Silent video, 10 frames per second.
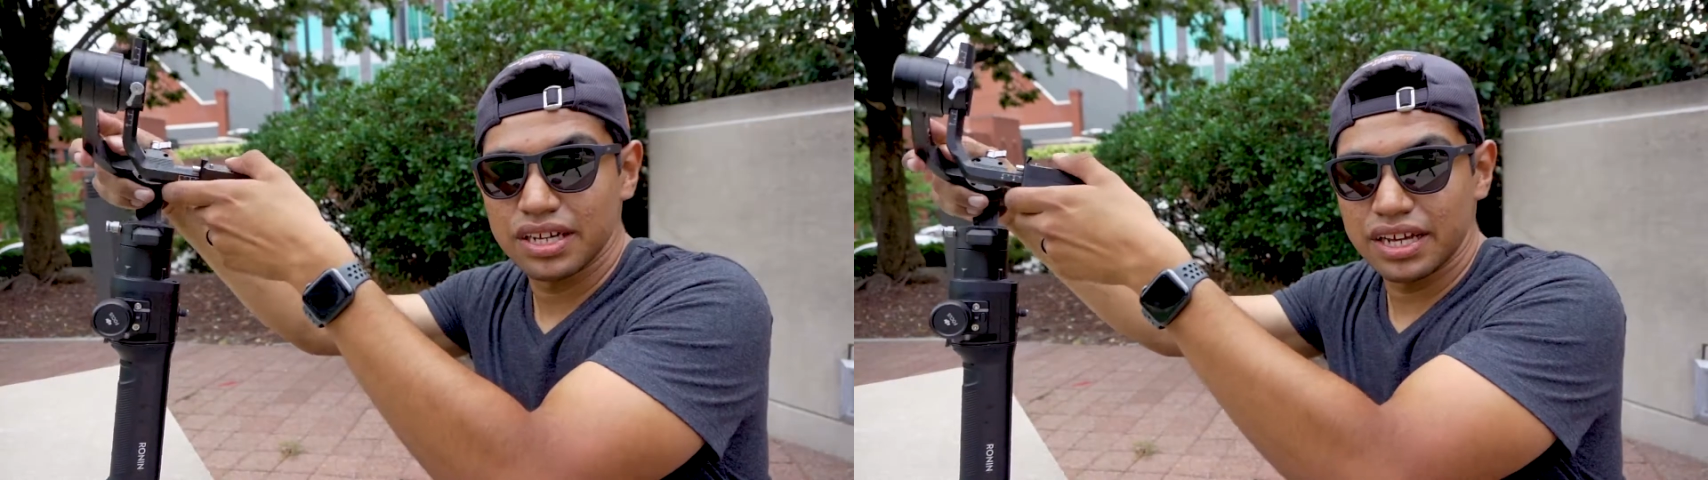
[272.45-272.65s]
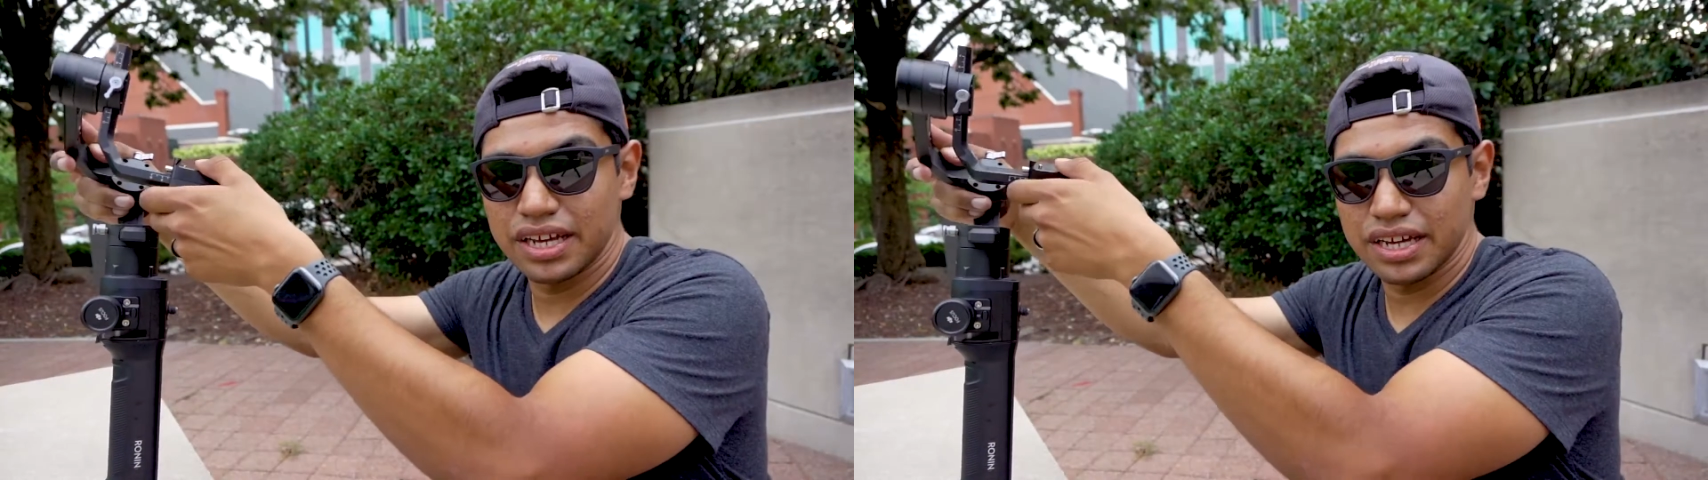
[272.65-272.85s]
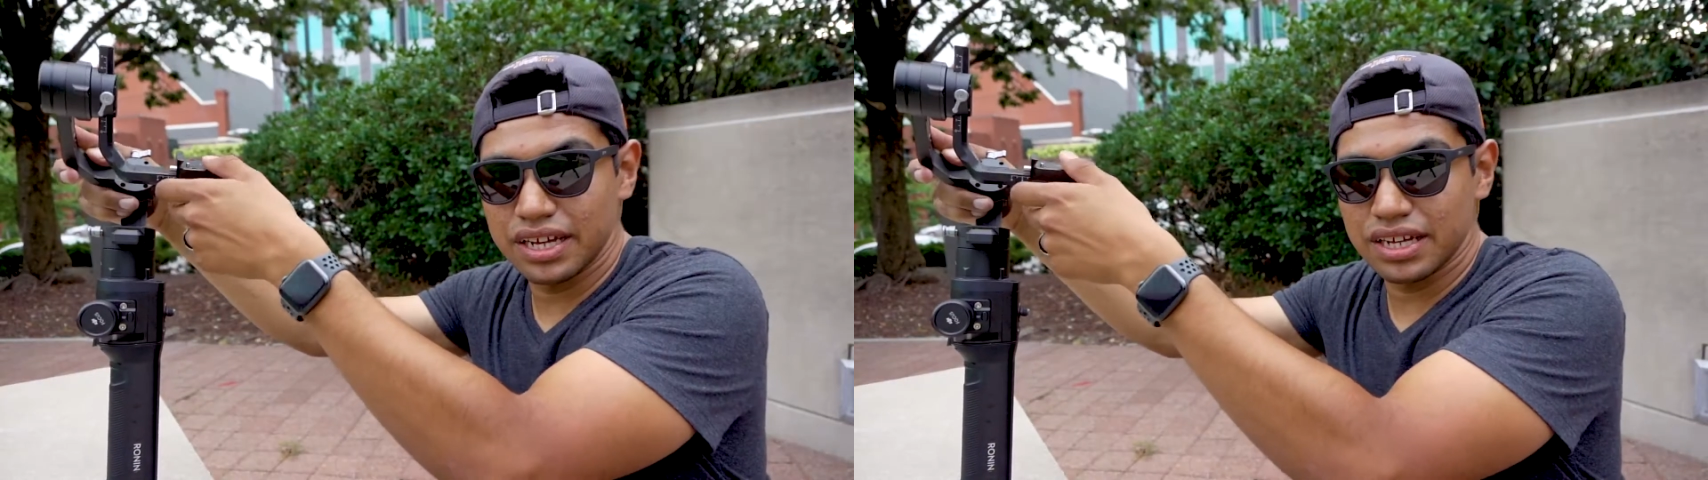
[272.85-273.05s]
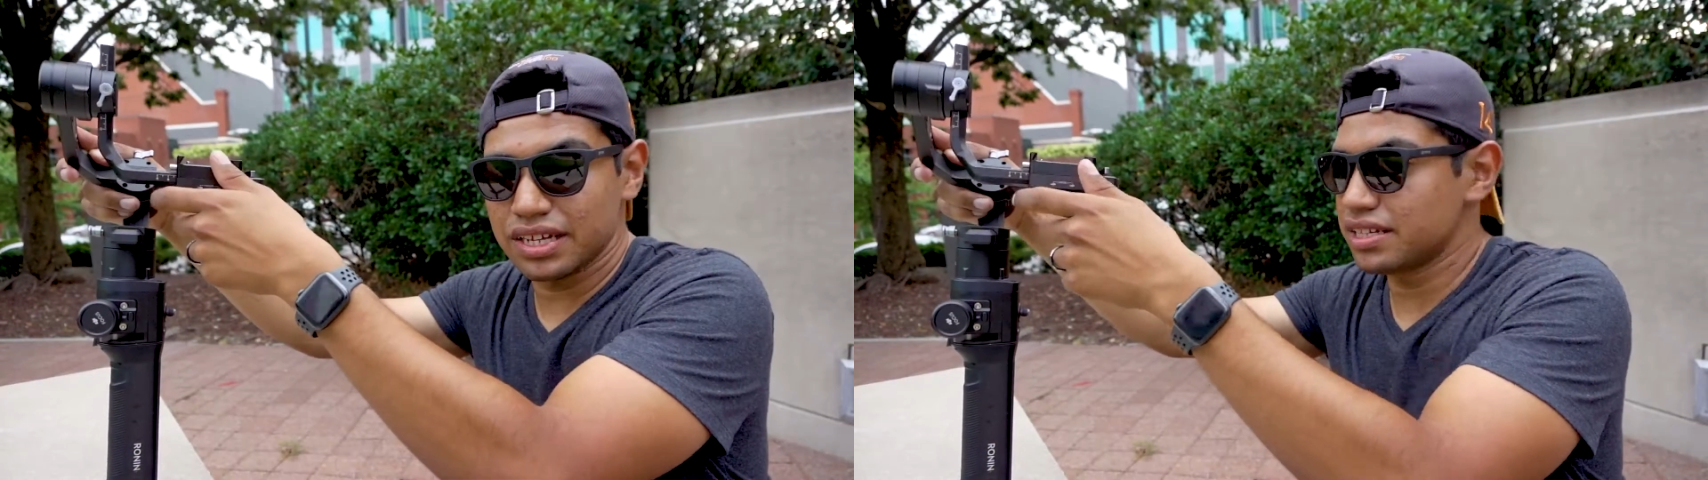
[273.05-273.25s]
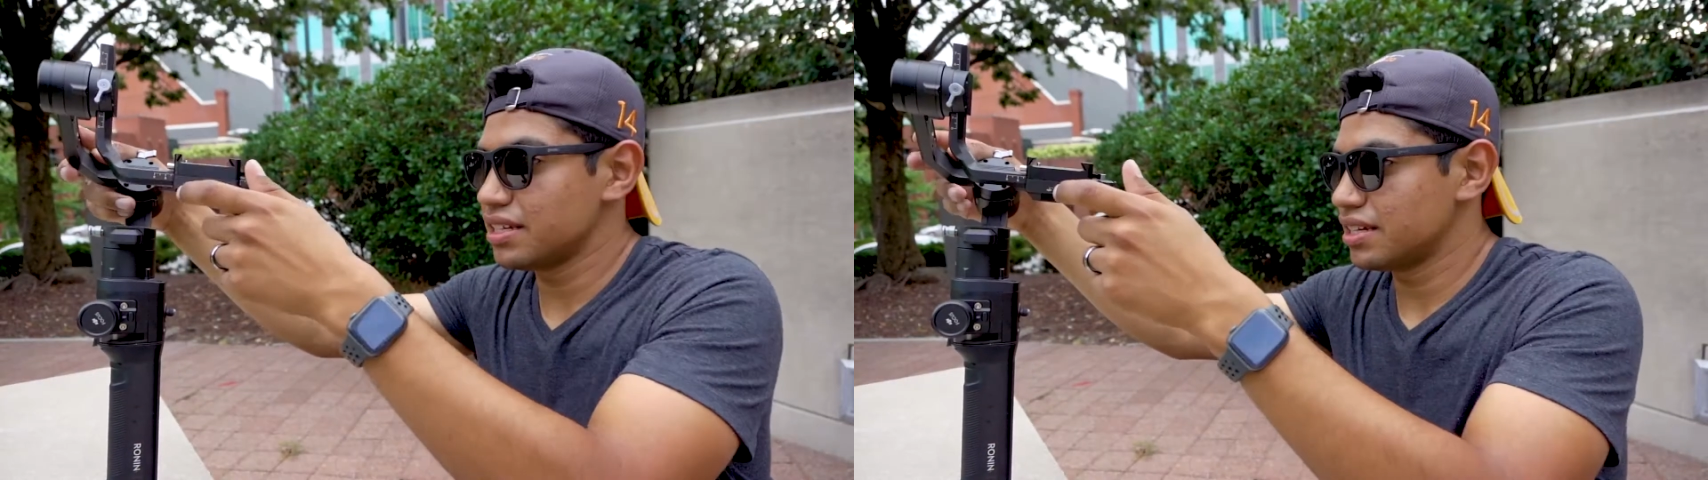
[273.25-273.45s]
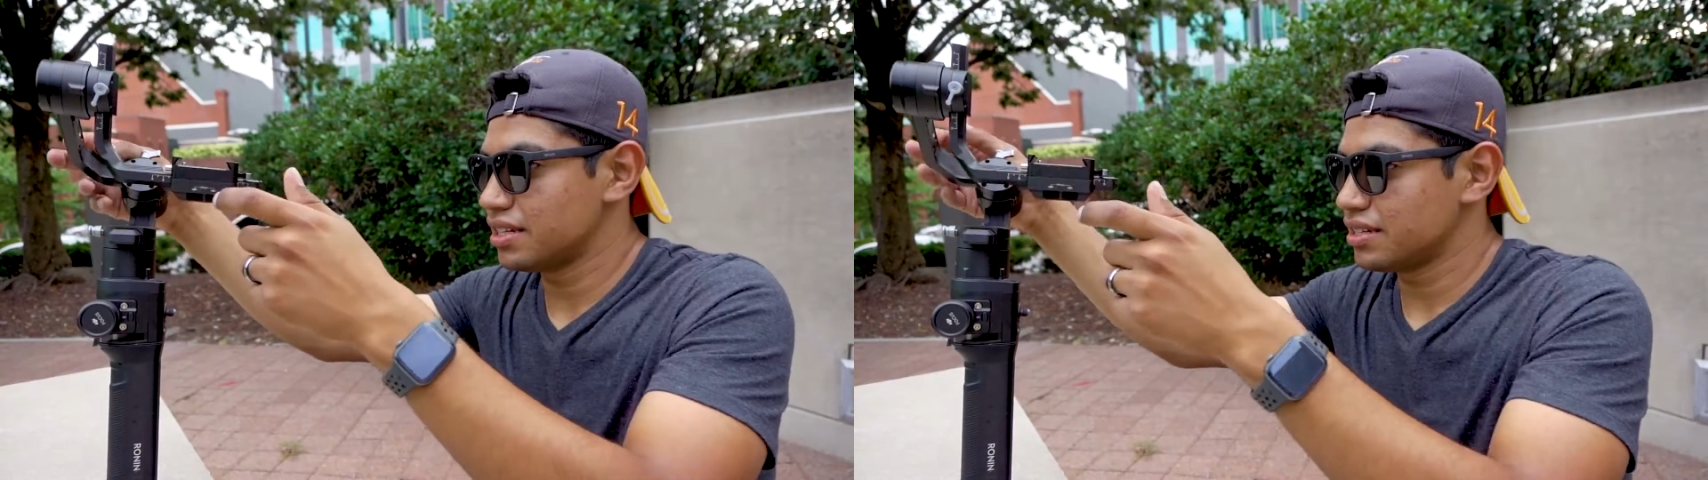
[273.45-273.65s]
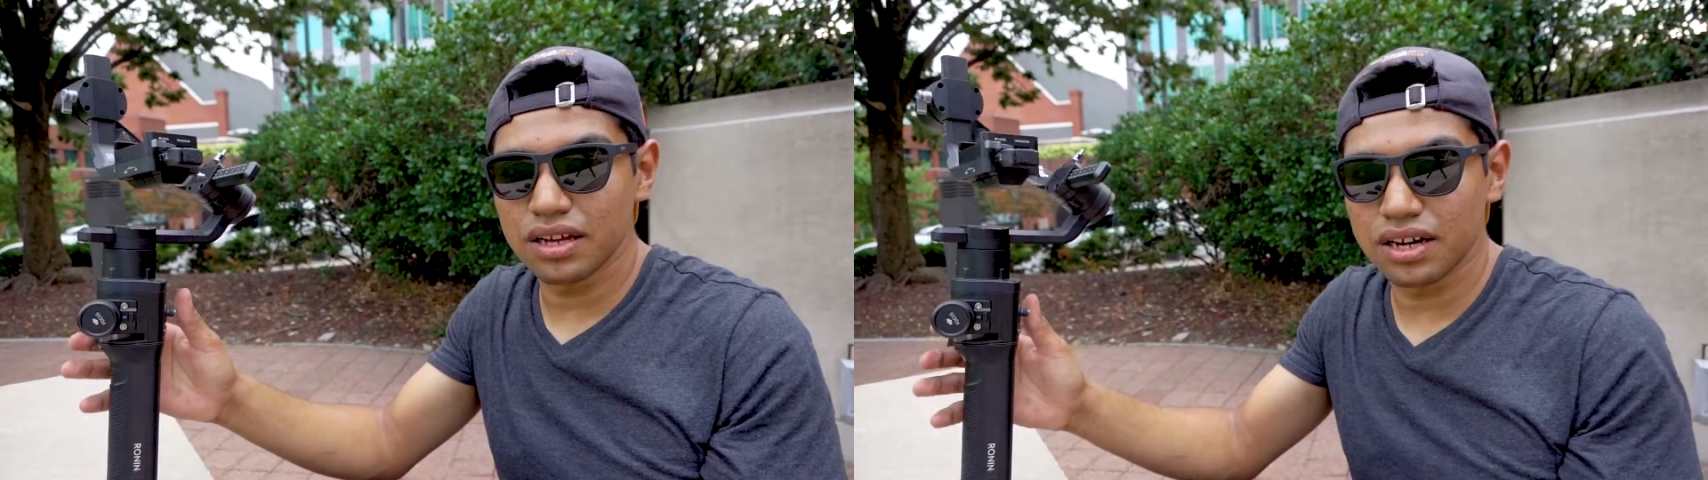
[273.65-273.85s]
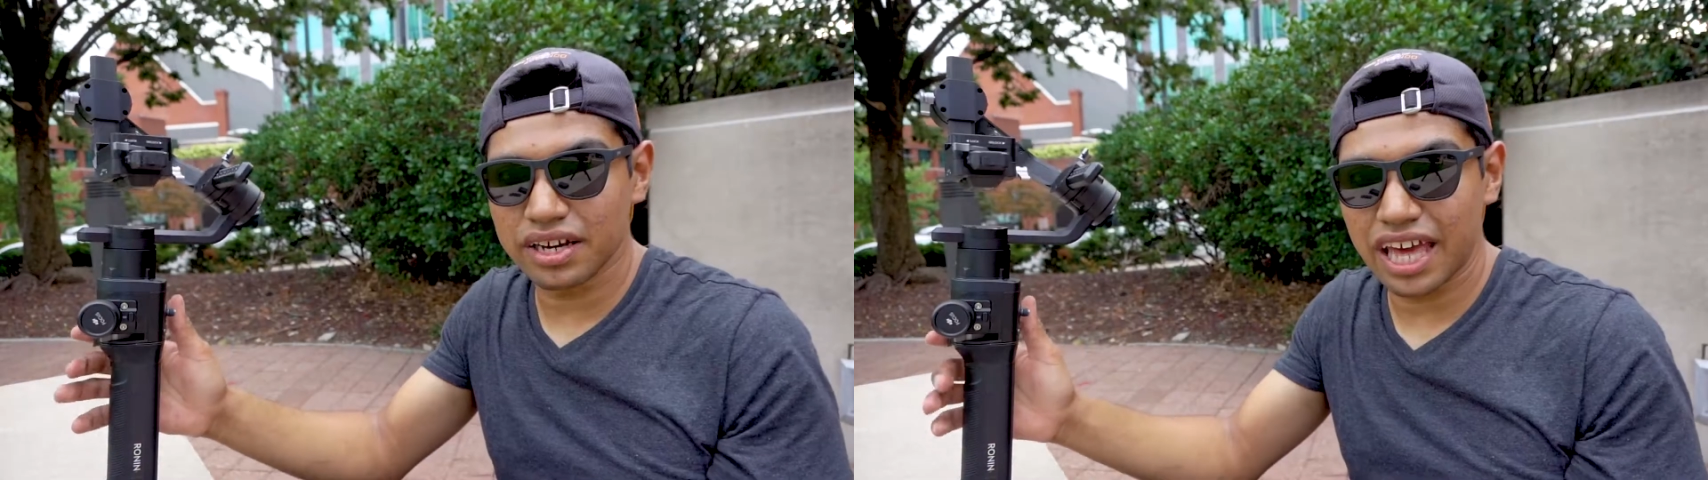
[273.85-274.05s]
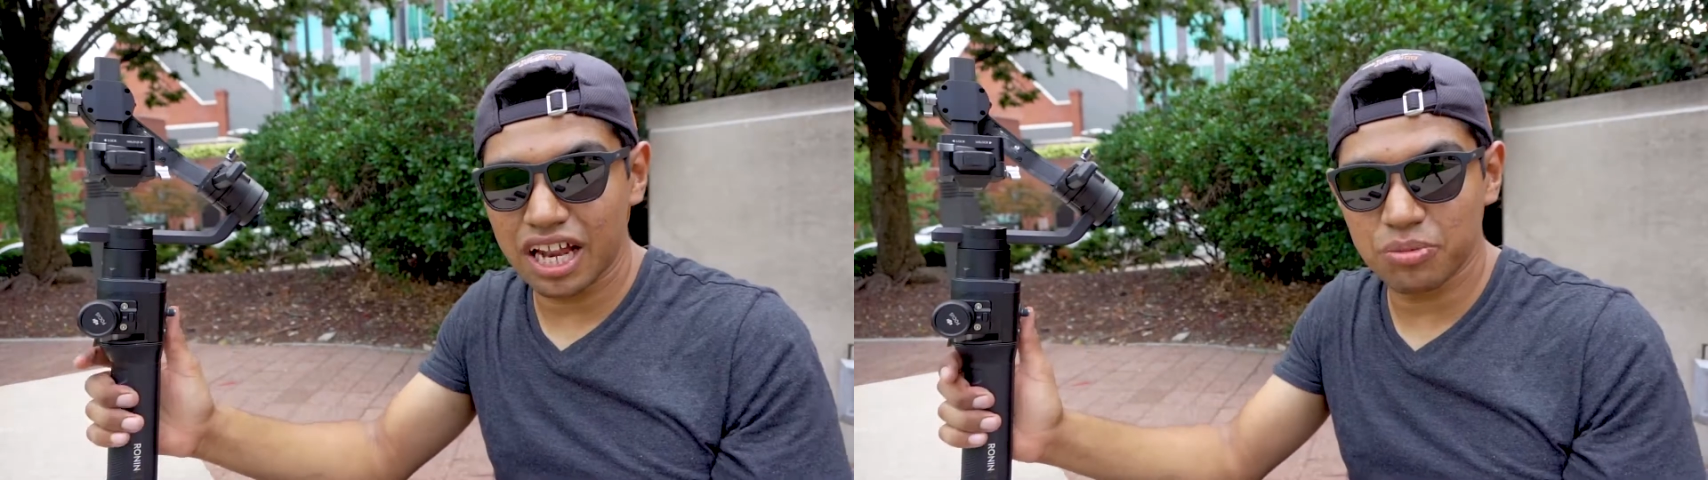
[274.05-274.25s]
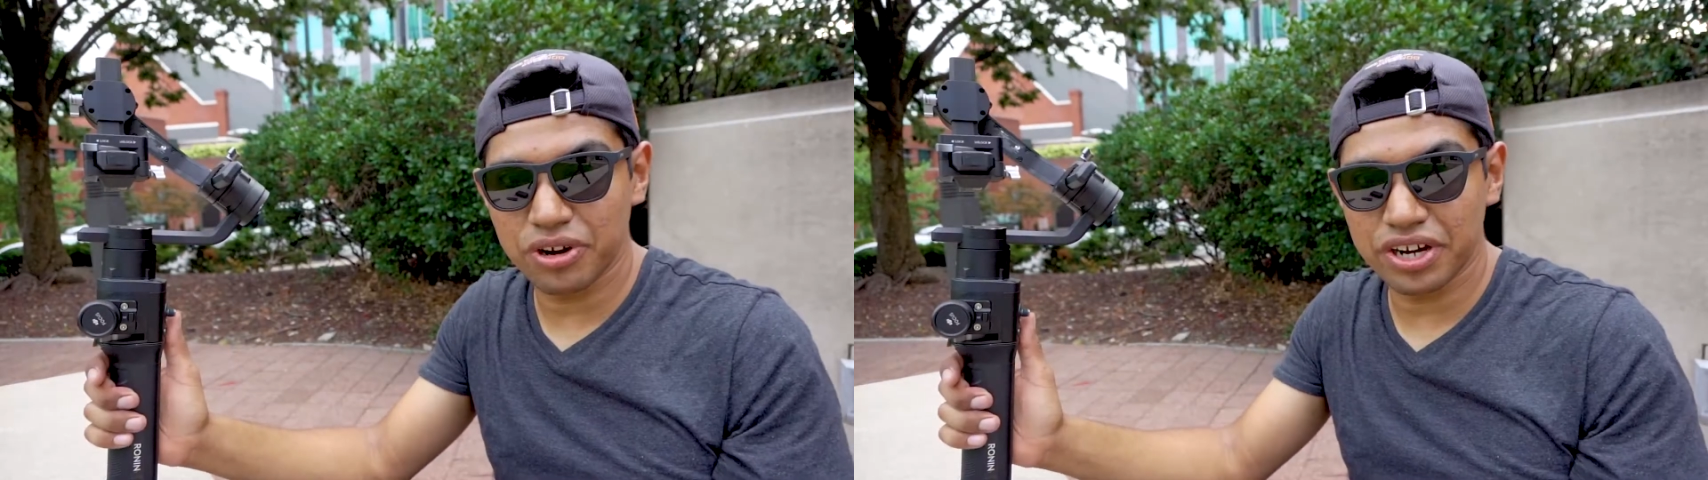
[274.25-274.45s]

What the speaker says: and calibrate